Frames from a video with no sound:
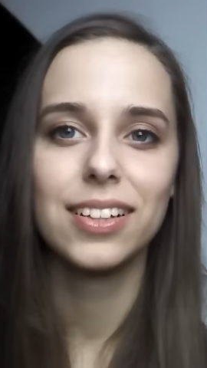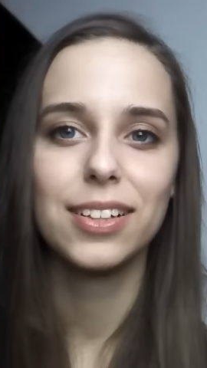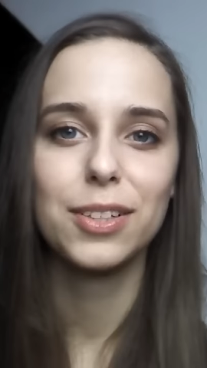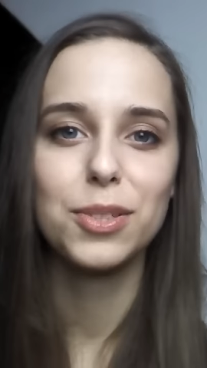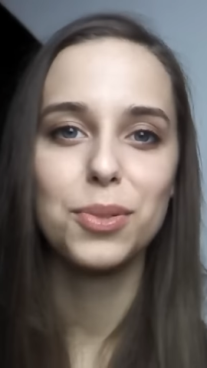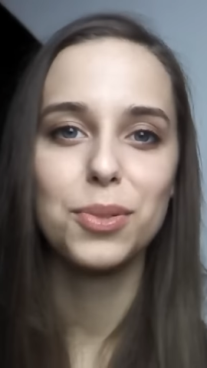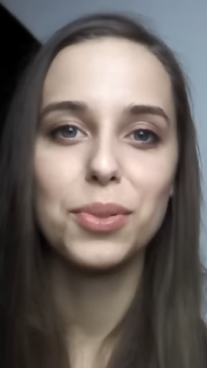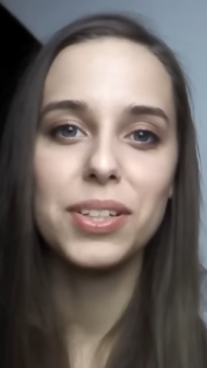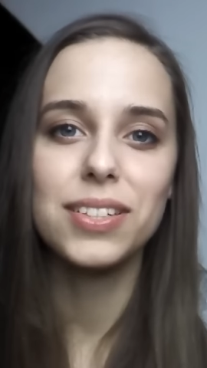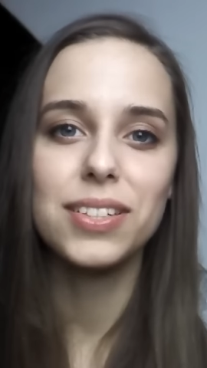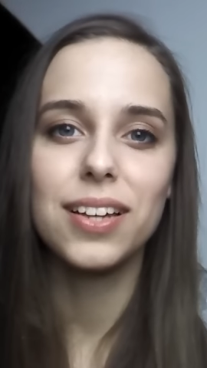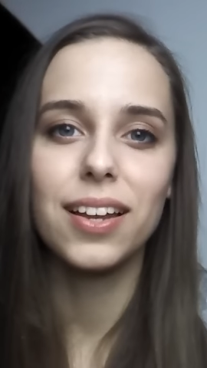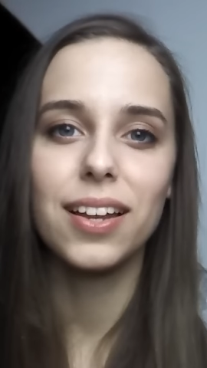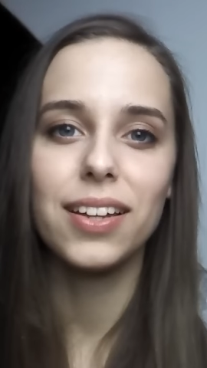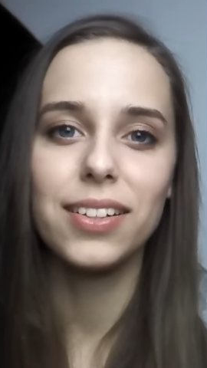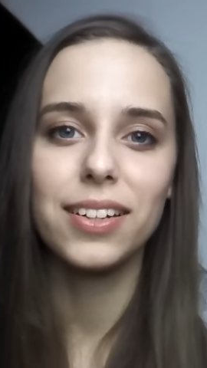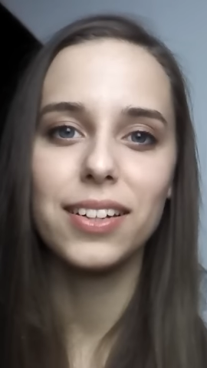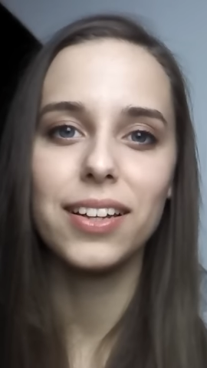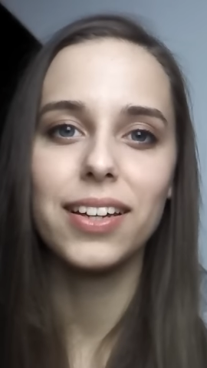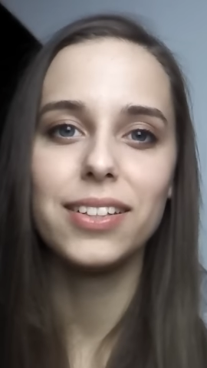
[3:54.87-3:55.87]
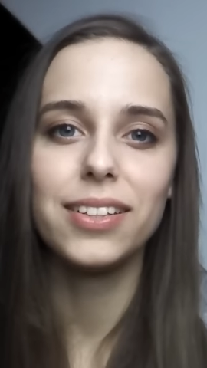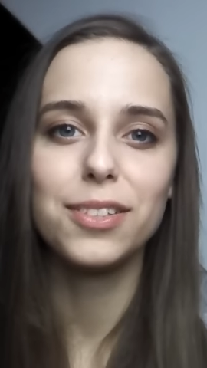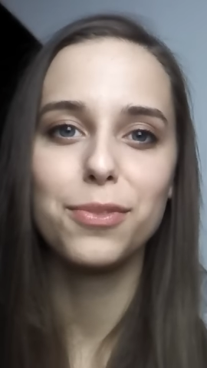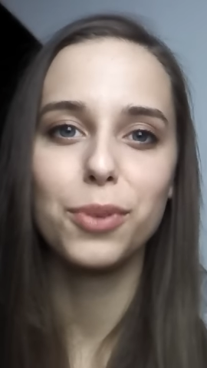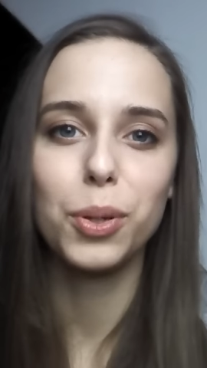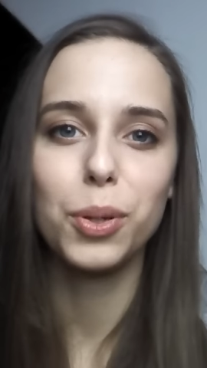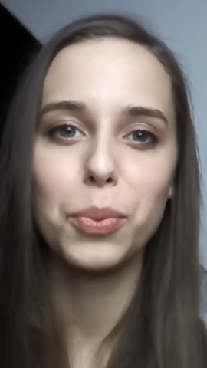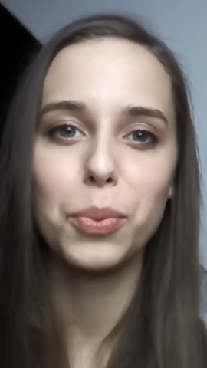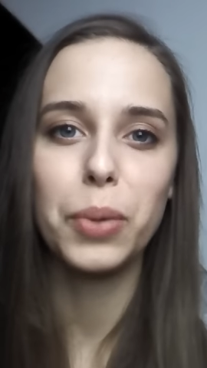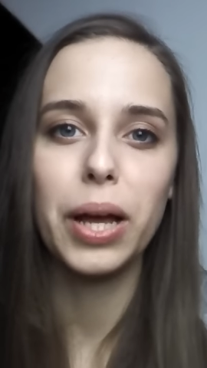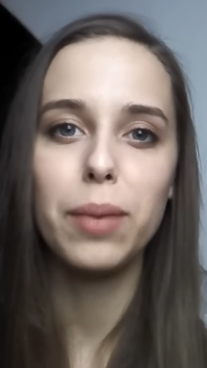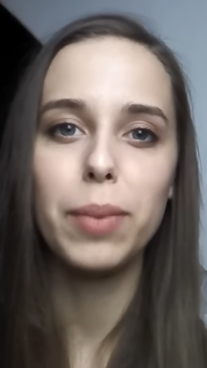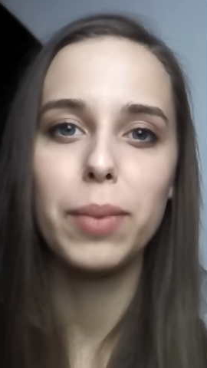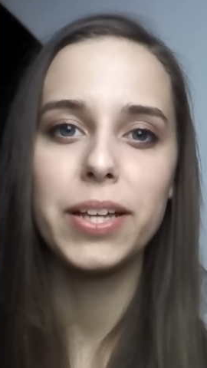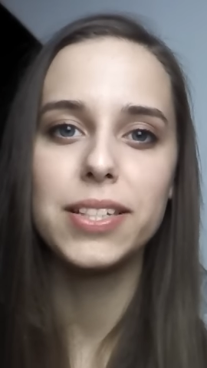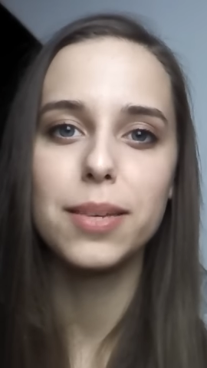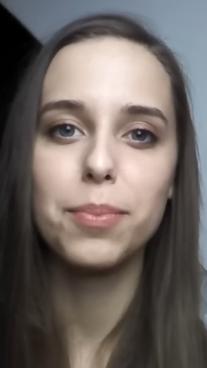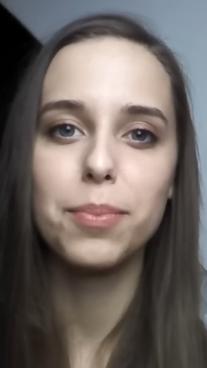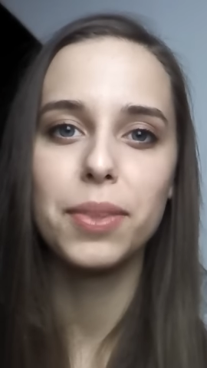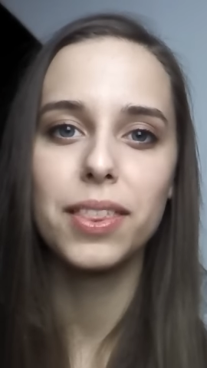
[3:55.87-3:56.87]
So these are little hints for where my
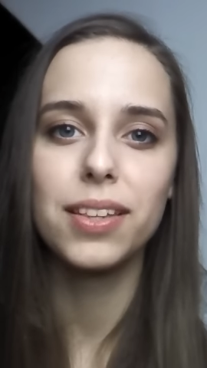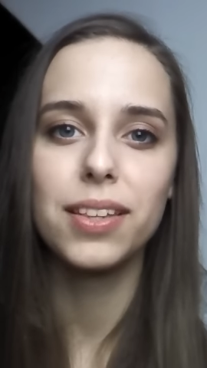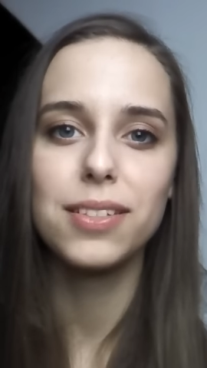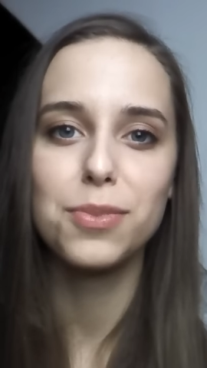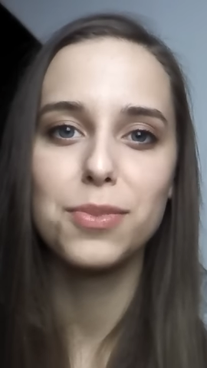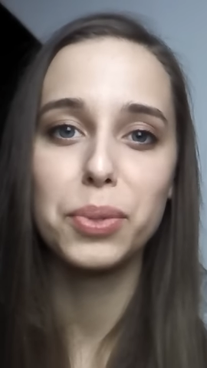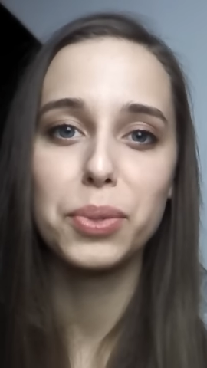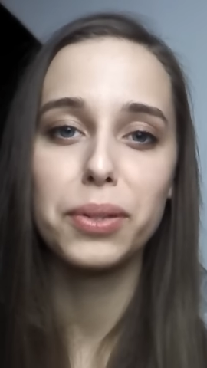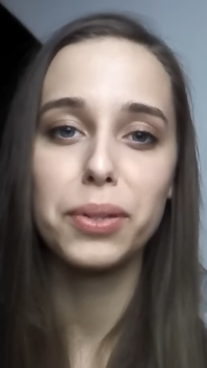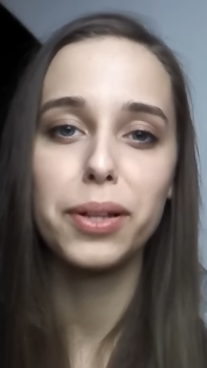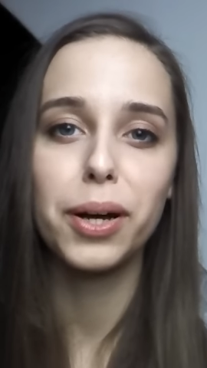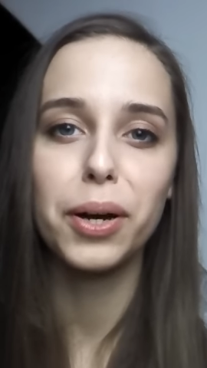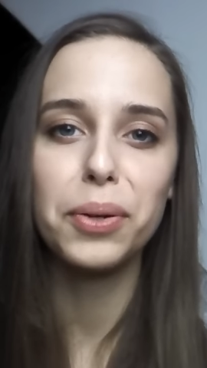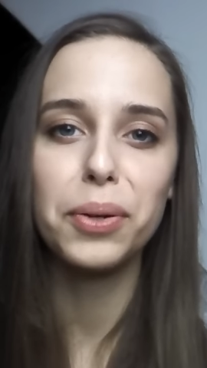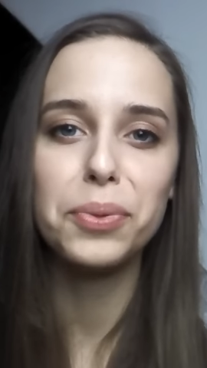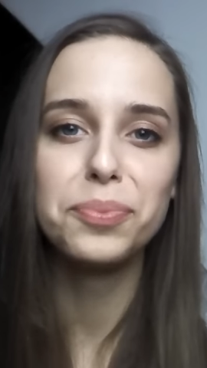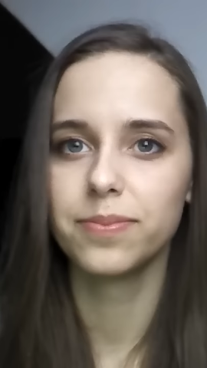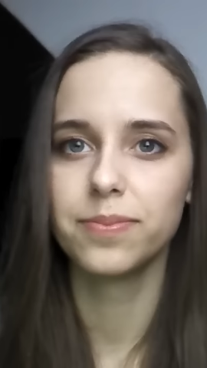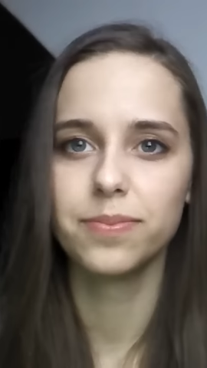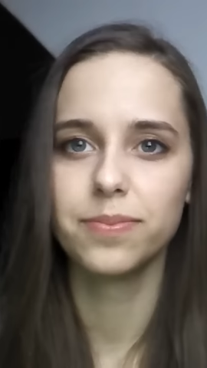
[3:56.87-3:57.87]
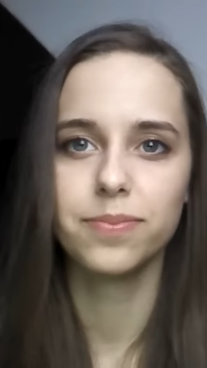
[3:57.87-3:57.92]
sympathies will go.